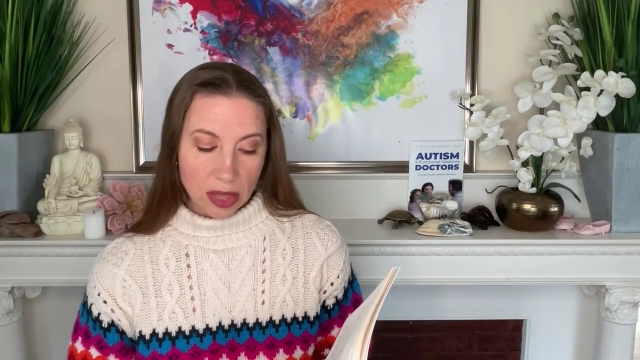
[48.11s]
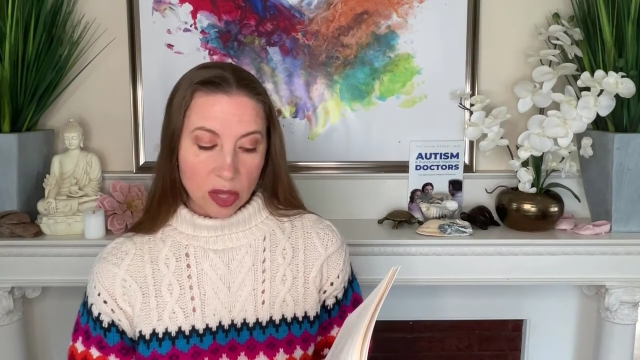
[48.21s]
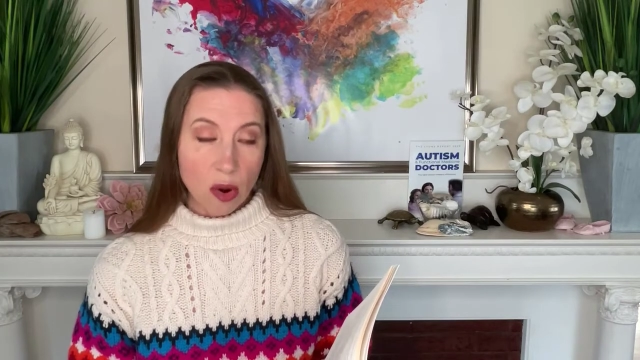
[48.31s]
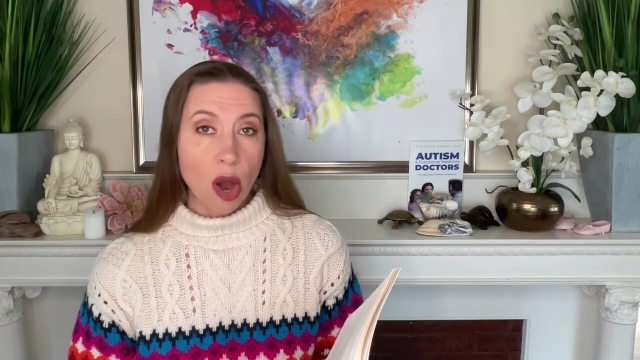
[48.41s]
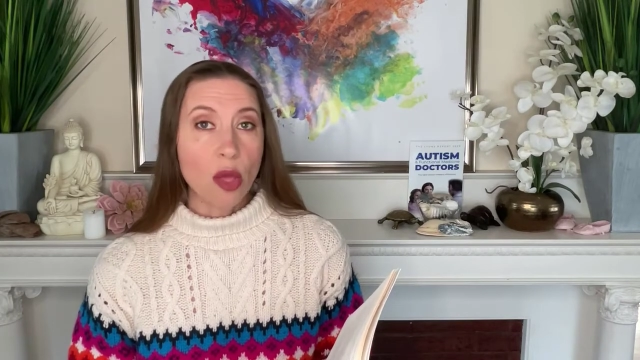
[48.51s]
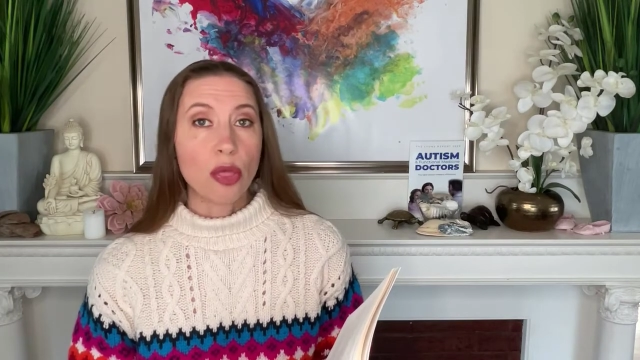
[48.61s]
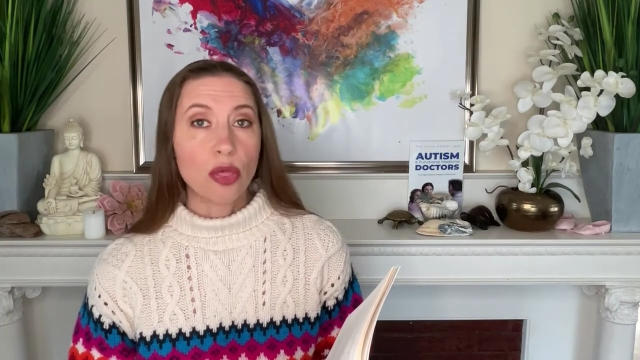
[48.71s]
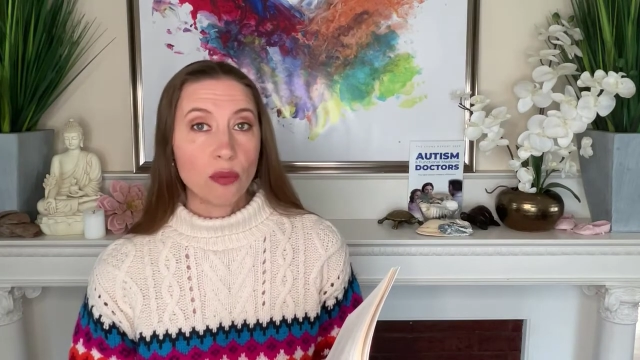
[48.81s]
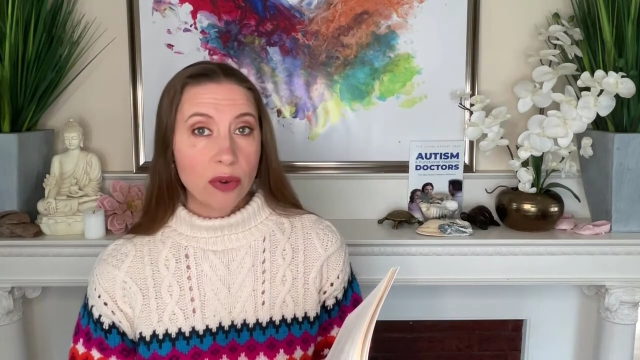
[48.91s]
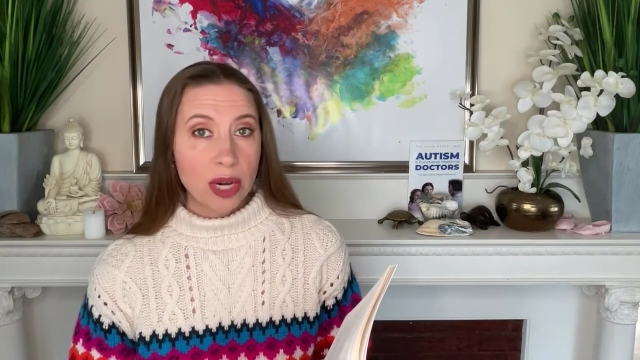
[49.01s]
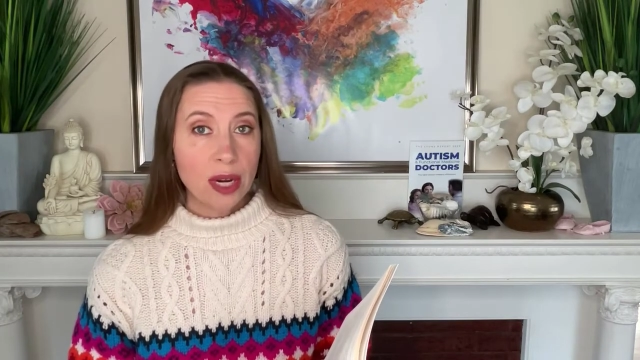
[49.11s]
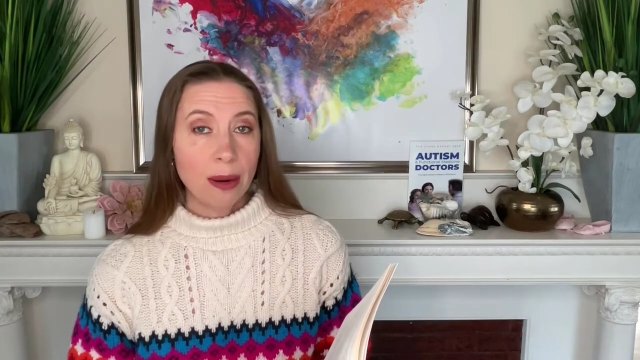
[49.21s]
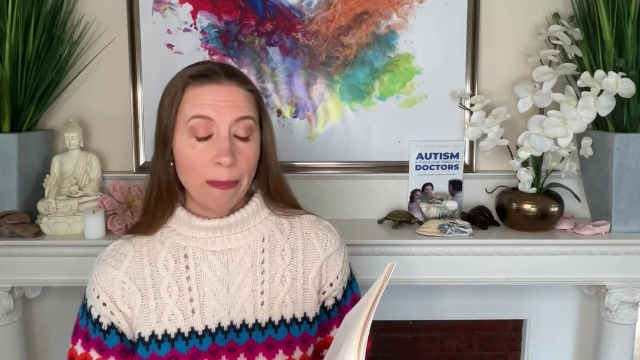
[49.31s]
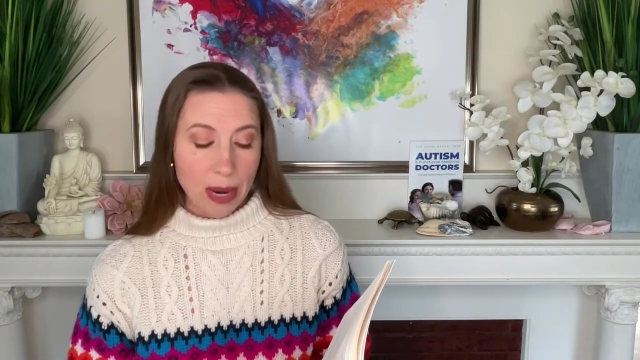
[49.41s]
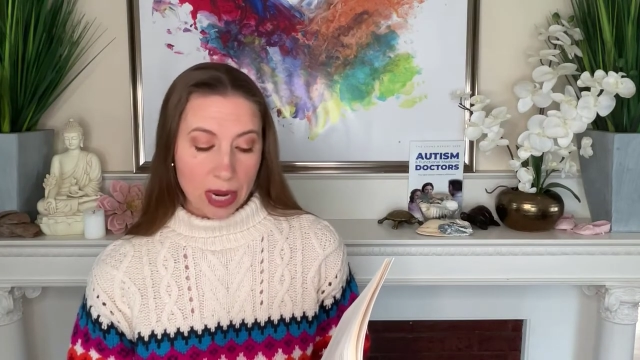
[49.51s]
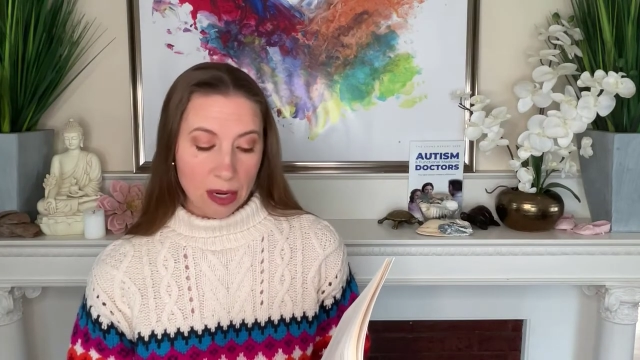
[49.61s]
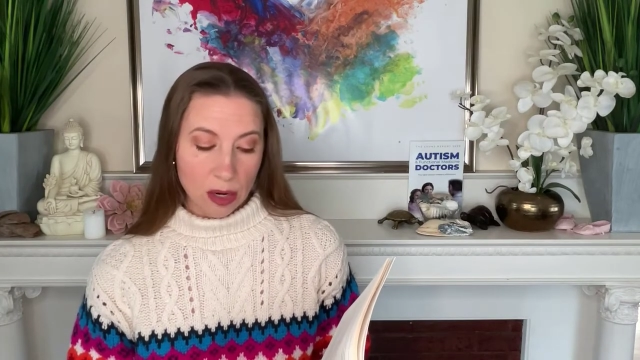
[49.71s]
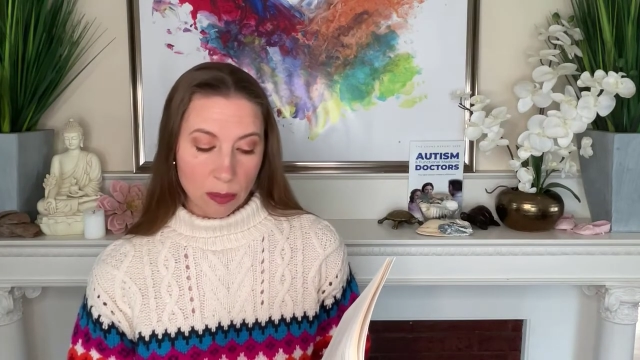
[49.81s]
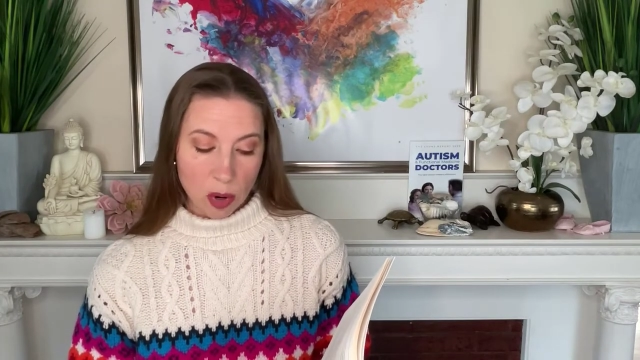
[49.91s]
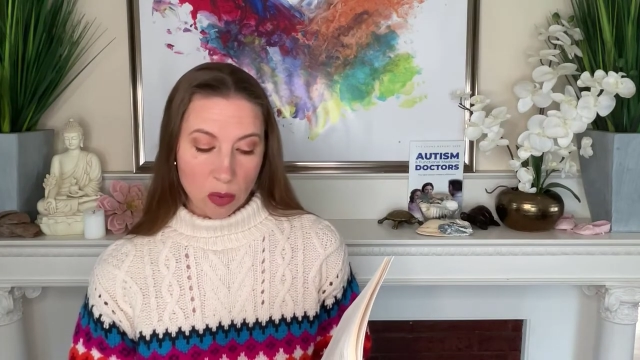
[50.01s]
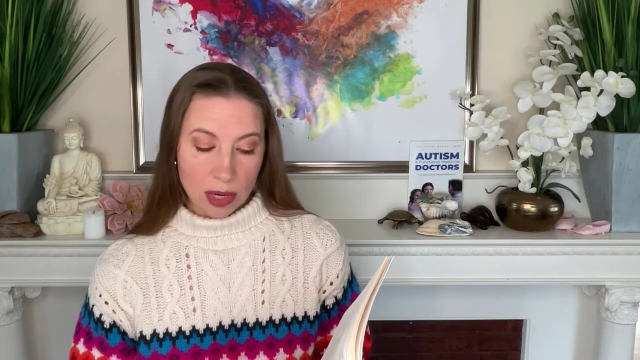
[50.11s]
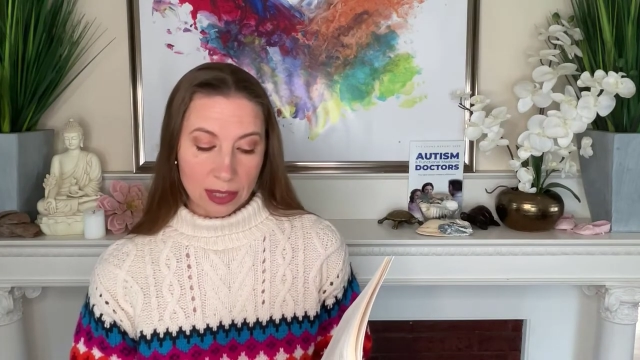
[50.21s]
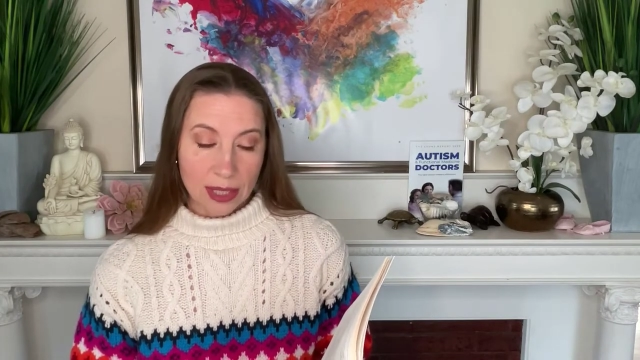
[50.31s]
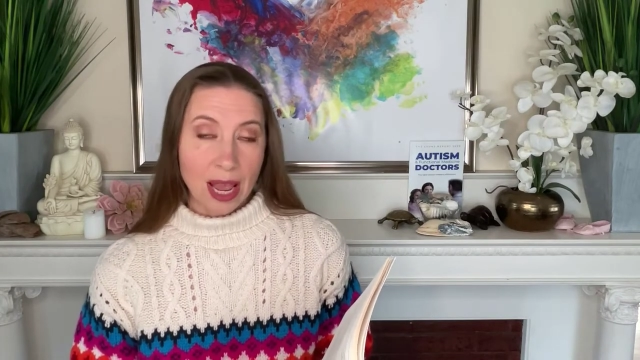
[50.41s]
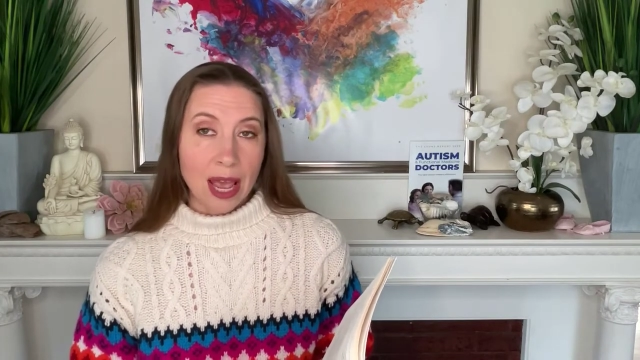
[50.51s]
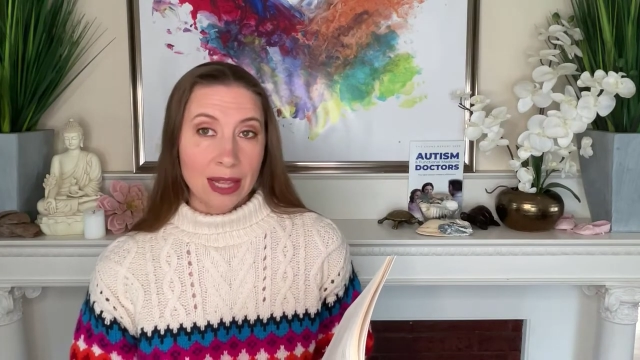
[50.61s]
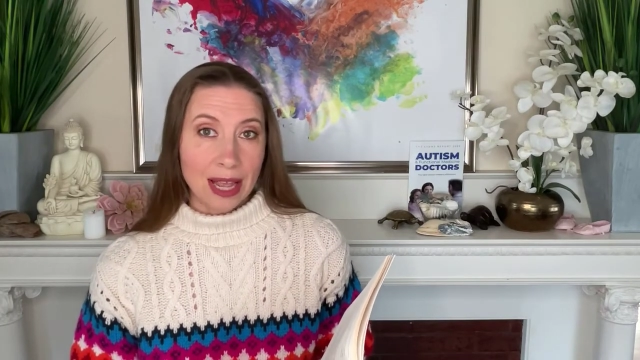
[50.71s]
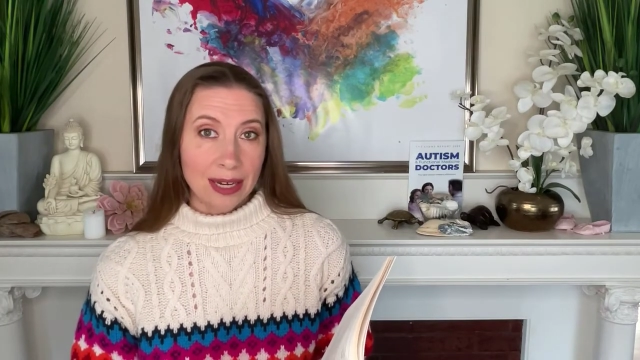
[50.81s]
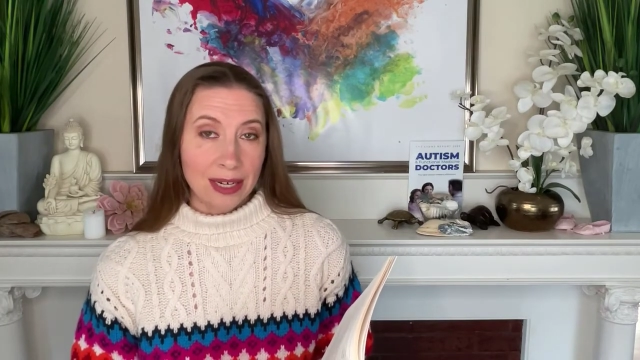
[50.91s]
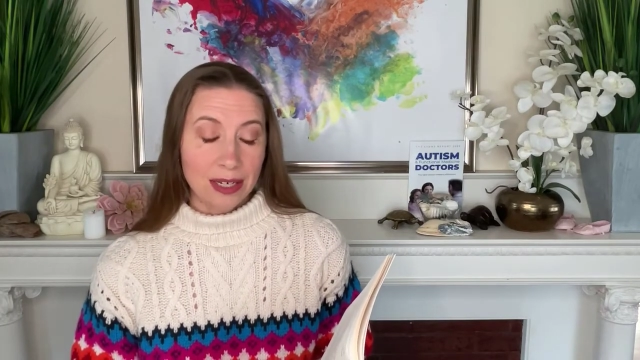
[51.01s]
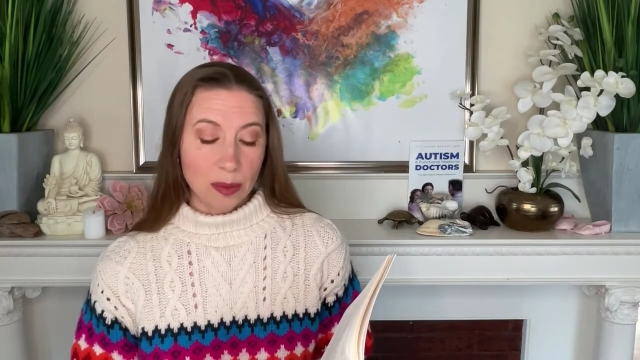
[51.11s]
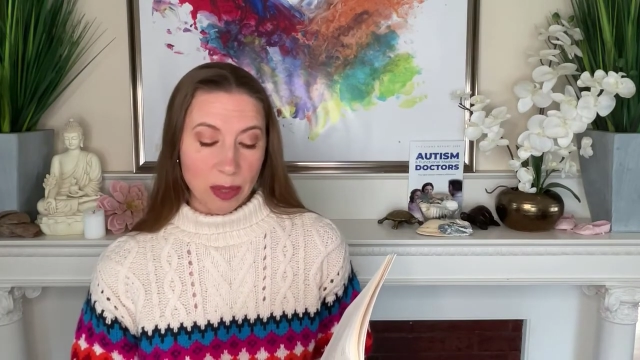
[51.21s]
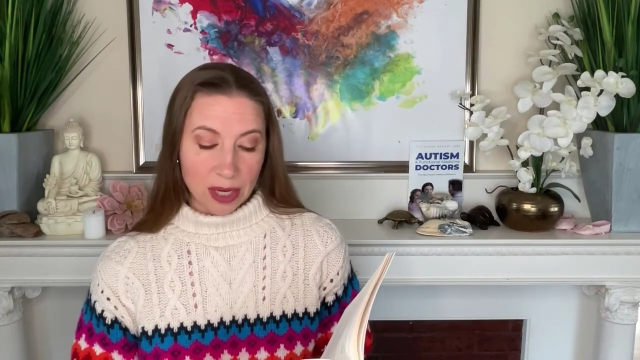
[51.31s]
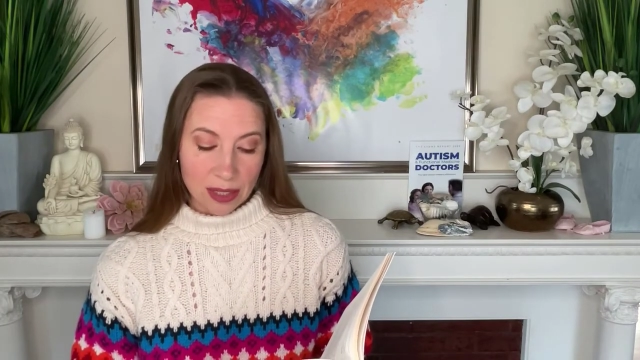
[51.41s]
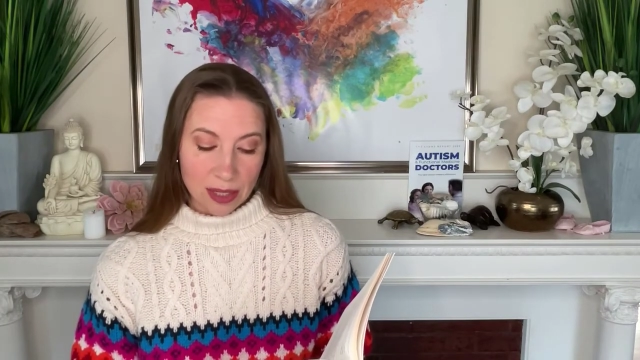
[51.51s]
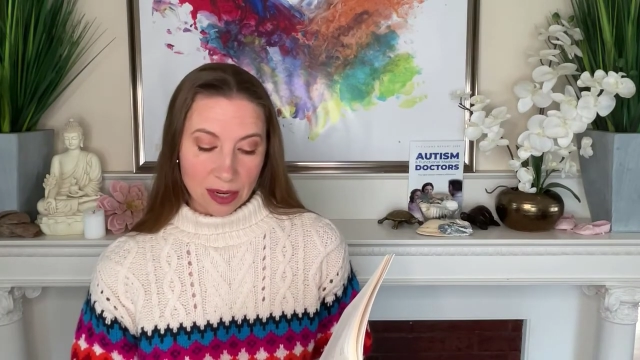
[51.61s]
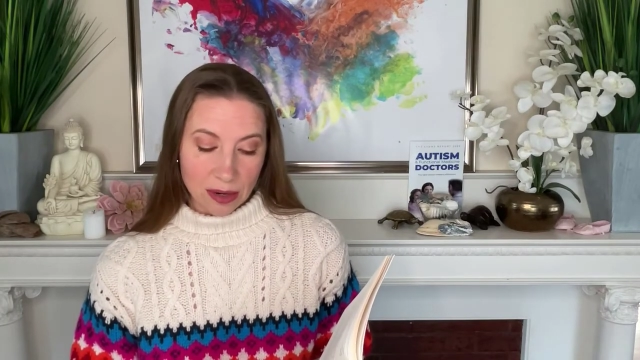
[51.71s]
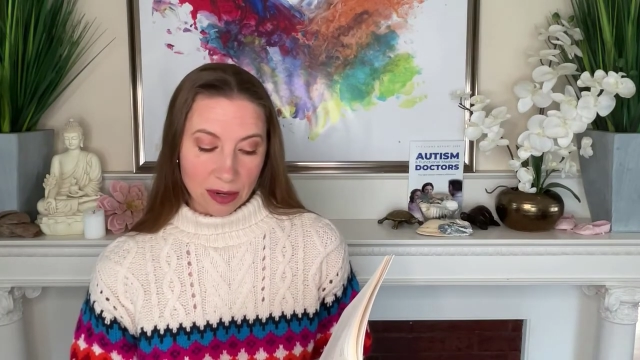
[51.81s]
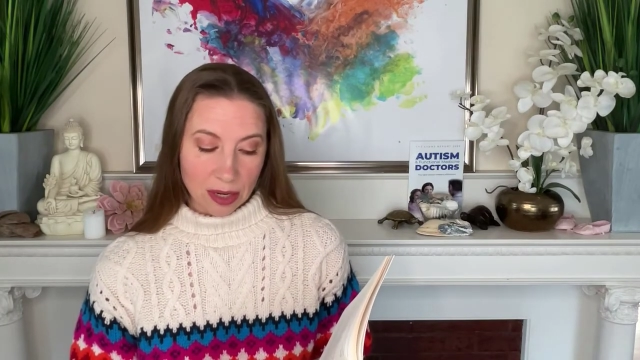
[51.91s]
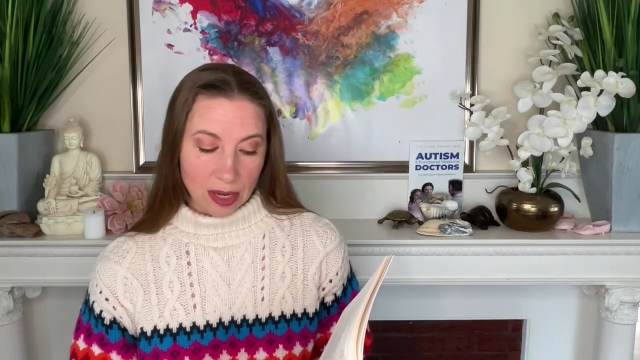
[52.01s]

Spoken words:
there are three main components that need to be considered.